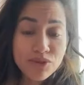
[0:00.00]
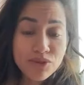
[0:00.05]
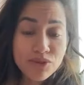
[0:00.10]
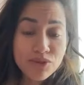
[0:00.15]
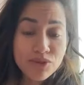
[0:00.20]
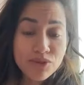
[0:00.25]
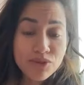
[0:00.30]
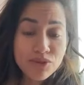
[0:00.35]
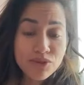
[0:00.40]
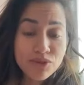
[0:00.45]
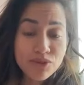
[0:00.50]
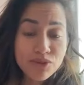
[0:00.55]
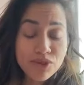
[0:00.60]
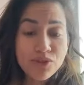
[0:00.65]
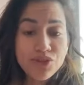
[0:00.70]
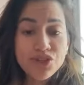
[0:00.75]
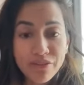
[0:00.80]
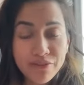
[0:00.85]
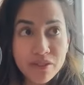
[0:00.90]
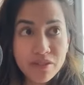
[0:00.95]
to
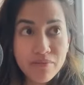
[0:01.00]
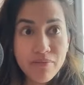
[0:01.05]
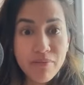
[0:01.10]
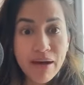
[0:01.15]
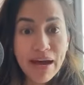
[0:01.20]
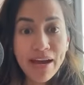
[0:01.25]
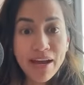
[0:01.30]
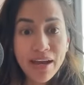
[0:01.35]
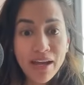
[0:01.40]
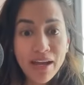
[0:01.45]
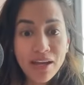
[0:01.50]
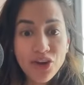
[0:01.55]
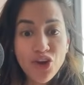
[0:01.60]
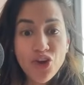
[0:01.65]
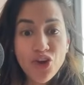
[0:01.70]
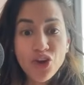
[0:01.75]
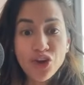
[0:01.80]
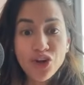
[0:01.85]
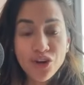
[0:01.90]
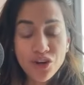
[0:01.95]
shift my
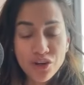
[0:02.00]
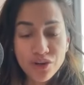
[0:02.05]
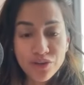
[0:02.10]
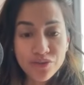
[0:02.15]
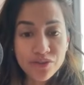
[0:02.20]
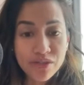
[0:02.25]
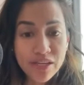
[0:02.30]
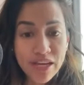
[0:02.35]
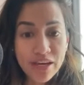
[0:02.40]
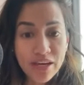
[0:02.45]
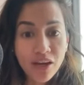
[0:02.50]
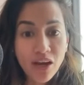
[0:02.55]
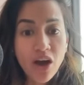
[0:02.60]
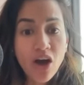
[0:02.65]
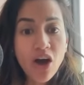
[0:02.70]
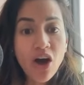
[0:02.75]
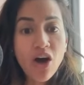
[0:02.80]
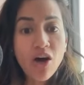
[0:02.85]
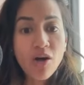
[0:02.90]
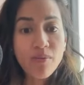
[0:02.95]
nerves and
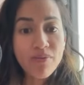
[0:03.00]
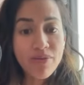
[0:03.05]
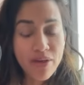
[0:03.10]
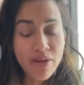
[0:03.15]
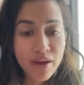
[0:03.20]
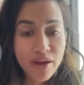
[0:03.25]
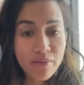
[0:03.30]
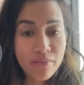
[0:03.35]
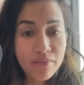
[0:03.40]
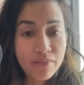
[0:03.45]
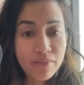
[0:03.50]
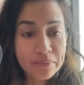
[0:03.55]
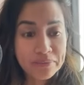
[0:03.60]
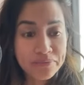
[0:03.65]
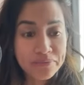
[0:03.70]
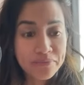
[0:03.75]
calm them